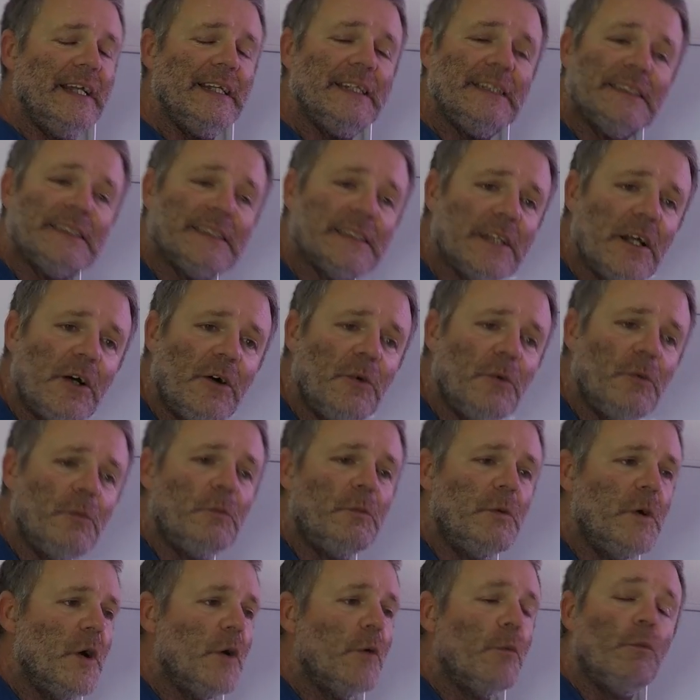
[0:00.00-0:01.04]

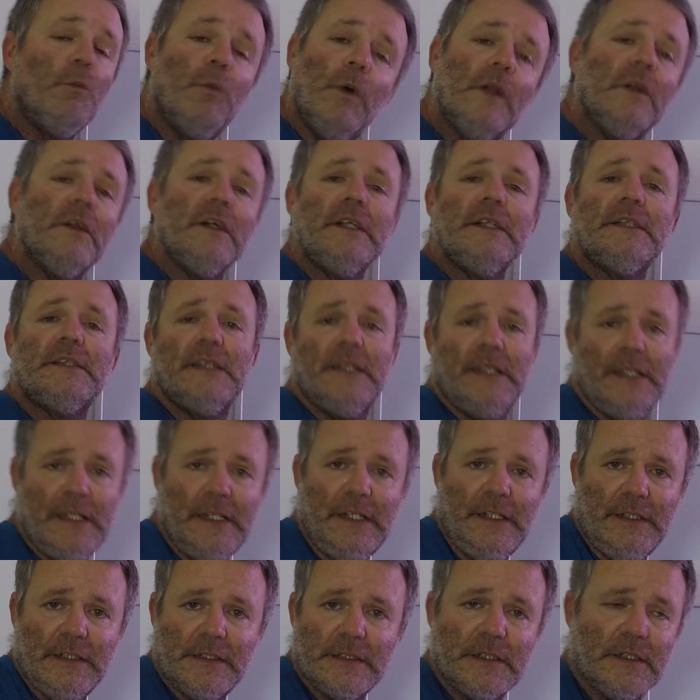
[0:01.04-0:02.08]
so willing to
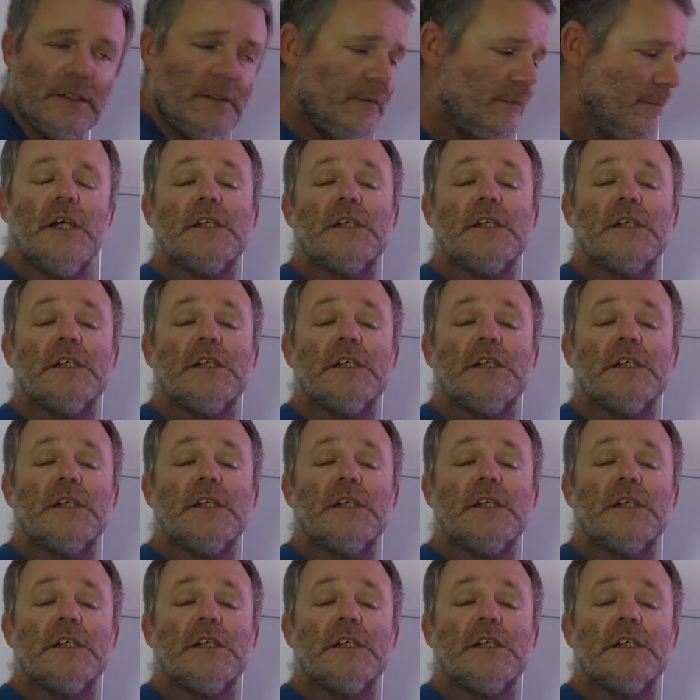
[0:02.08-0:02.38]
eat.